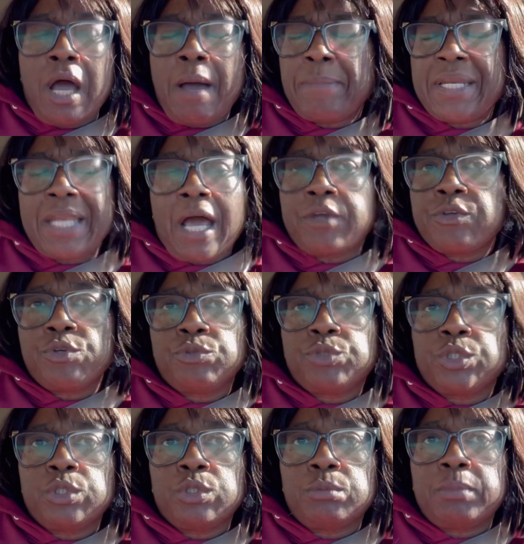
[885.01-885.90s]
I mean, not
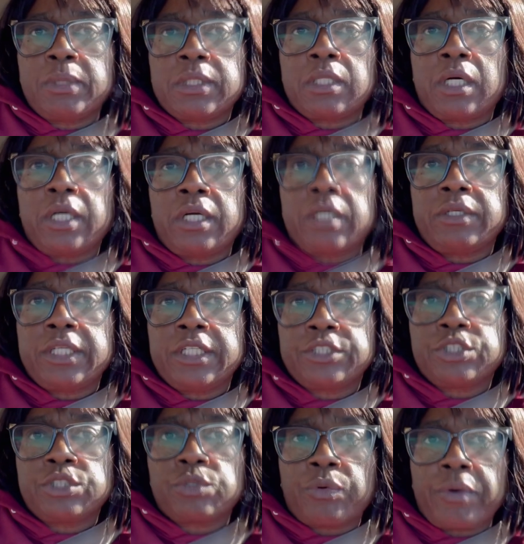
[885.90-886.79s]
YouTube, but uh,
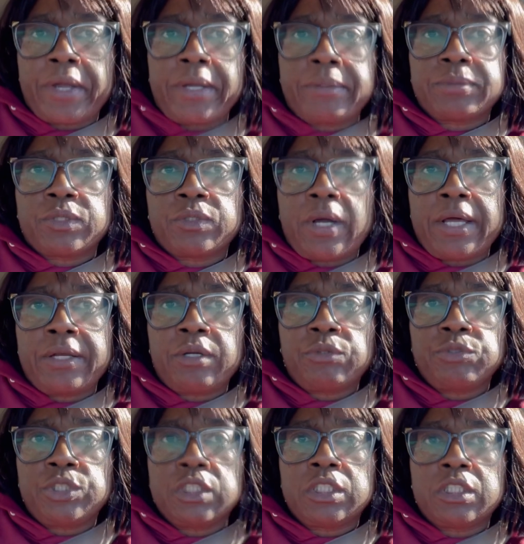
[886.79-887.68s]
Instagram. So I
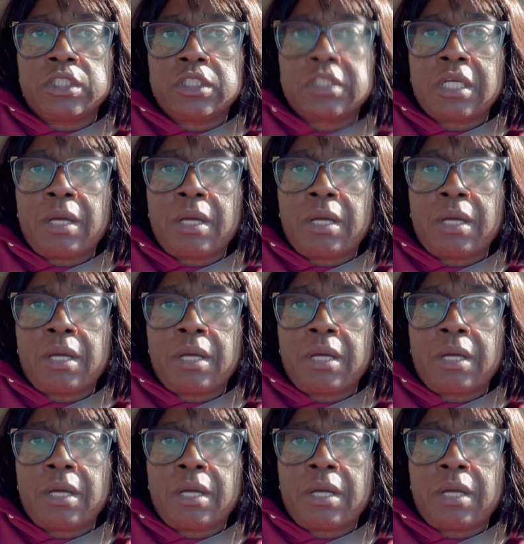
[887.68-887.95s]
know she good.